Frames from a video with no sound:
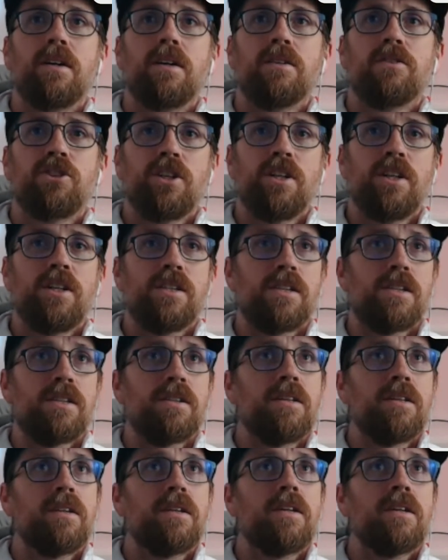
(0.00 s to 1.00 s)

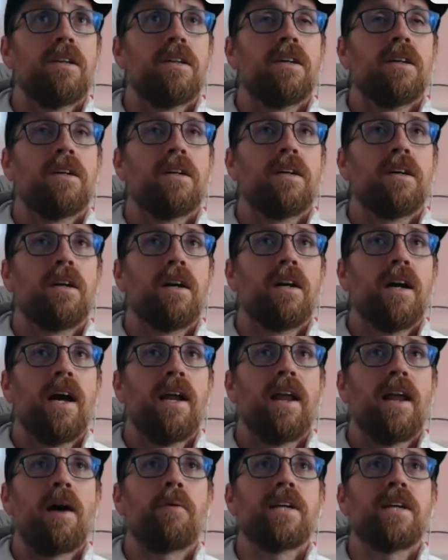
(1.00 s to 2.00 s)
Jesus.
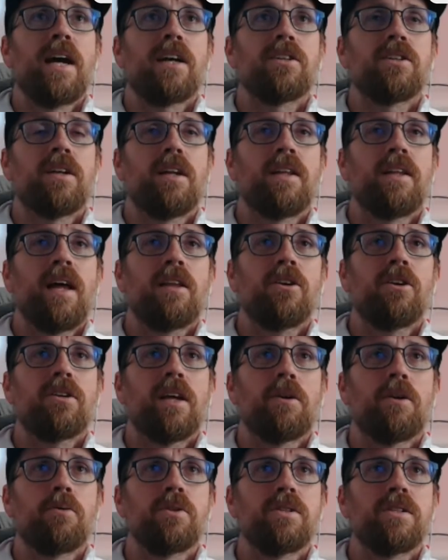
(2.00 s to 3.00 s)
And that looked
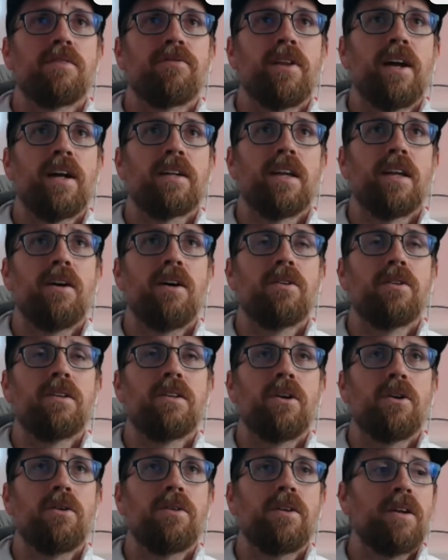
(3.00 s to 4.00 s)
like it was deflected out.
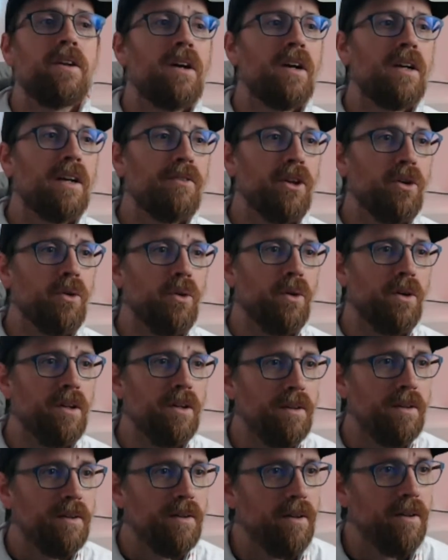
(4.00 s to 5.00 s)
No, they're not giving a corner.